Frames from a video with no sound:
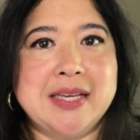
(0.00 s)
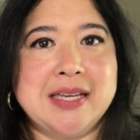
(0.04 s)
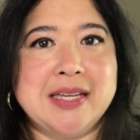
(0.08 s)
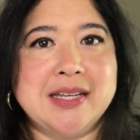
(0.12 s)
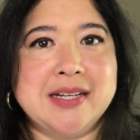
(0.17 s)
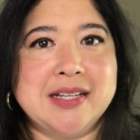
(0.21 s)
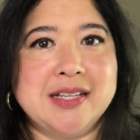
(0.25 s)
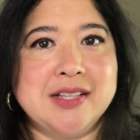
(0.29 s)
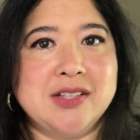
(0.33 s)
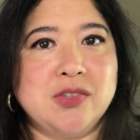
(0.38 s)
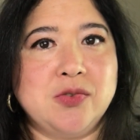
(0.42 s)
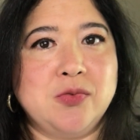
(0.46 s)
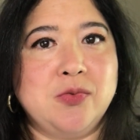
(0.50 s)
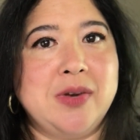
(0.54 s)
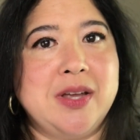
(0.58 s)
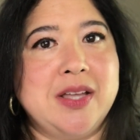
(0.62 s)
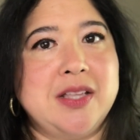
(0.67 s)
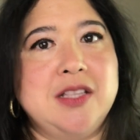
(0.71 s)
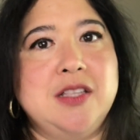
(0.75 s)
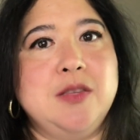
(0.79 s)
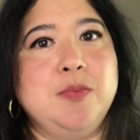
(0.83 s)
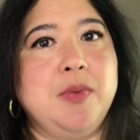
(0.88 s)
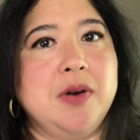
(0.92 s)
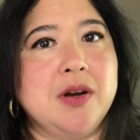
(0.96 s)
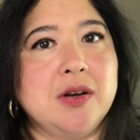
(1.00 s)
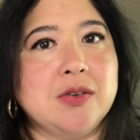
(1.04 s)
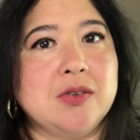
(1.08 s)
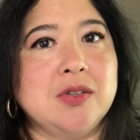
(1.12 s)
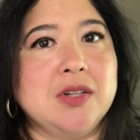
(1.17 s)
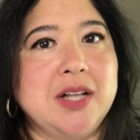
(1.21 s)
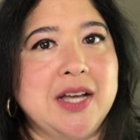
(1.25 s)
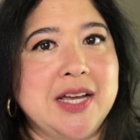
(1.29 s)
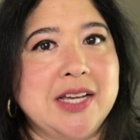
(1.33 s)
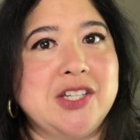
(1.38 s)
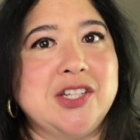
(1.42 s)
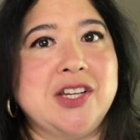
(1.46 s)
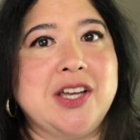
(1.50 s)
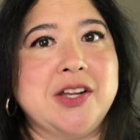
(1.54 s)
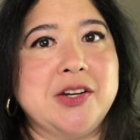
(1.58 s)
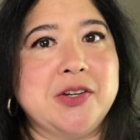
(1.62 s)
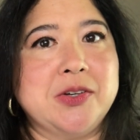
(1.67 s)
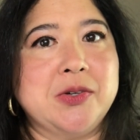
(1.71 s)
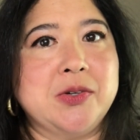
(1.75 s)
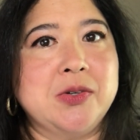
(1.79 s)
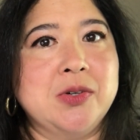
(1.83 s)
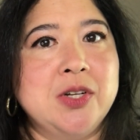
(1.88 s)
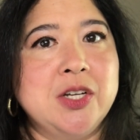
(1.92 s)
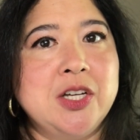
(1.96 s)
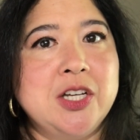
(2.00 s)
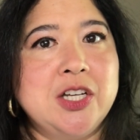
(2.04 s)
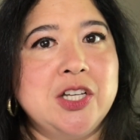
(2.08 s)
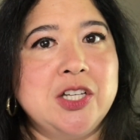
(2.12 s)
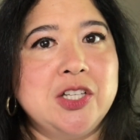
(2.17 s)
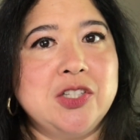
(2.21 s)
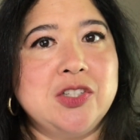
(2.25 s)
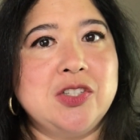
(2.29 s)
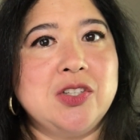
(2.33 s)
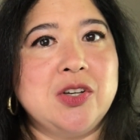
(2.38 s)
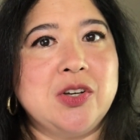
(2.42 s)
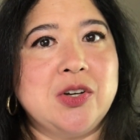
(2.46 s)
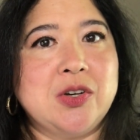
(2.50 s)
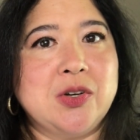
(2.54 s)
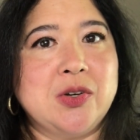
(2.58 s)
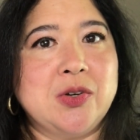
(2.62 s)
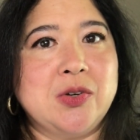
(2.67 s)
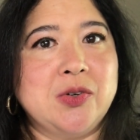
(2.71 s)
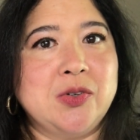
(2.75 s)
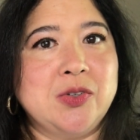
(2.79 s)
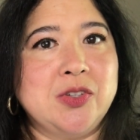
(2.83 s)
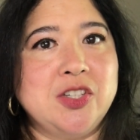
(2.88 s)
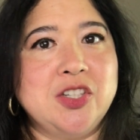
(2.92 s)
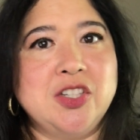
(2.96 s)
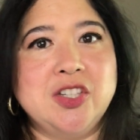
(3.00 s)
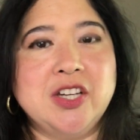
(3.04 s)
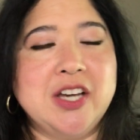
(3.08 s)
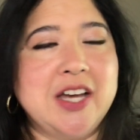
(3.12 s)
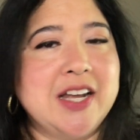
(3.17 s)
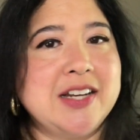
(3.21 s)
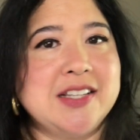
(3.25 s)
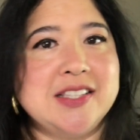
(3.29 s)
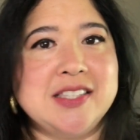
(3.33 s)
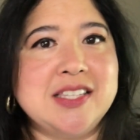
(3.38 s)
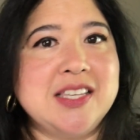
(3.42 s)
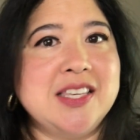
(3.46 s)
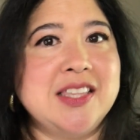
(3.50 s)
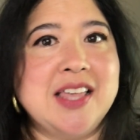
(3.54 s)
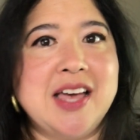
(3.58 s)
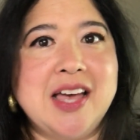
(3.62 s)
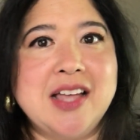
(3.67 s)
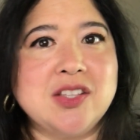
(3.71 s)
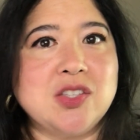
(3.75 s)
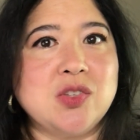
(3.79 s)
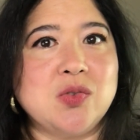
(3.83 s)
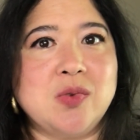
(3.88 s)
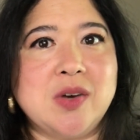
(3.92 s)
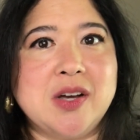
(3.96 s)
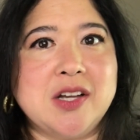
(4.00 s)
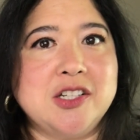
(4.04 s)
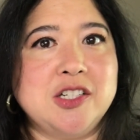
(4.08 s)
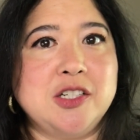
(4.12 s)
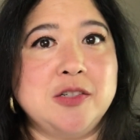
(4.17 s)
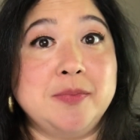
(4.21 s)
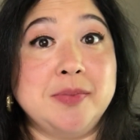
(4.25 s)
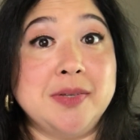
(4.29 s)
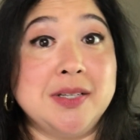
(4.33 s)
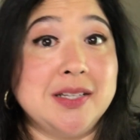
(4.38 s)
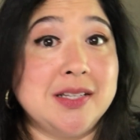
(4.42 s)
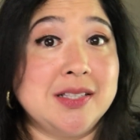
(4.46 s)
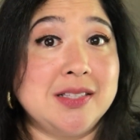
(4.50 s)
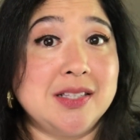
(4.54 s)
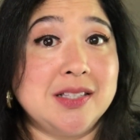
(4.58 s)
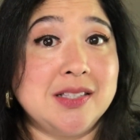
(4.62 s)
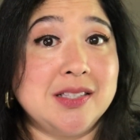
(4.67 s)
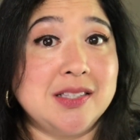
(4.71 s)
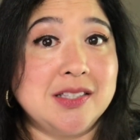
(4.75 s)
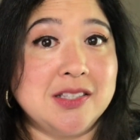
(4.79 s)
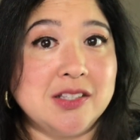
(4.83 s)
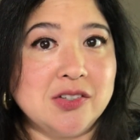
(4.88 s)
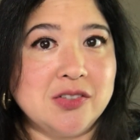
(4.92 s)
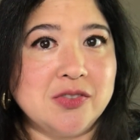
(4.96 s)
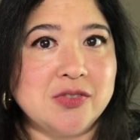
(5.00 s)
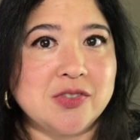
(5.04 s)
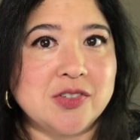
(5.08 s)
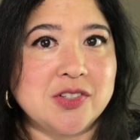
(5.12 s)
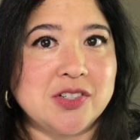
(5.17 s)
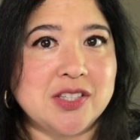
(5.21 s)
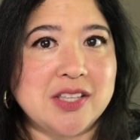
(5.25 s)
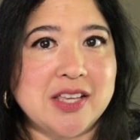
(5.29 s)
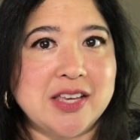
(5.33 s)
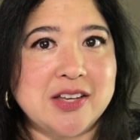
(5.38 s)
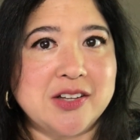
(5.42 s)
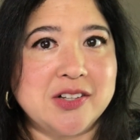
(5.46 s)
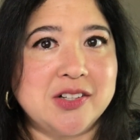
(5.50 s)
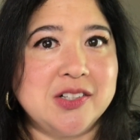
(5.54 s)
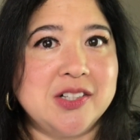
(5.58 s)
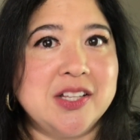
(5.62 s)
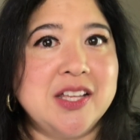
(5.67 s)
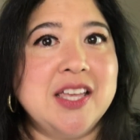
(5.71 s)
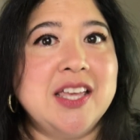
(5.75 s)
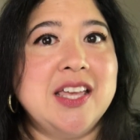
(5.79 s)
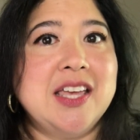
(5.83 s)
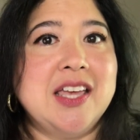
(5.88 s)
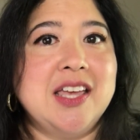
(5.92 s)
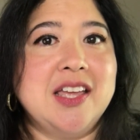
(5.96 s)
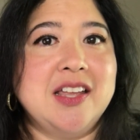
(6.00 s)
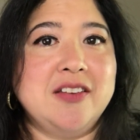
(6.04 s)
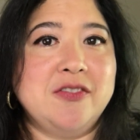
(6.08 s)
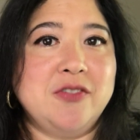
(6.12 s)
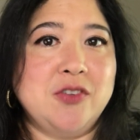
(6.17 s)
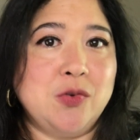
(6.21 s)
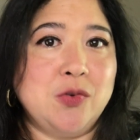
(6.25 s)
it's red sparkle eyeshadow. So you got to see that swatched because it's still for sale. And if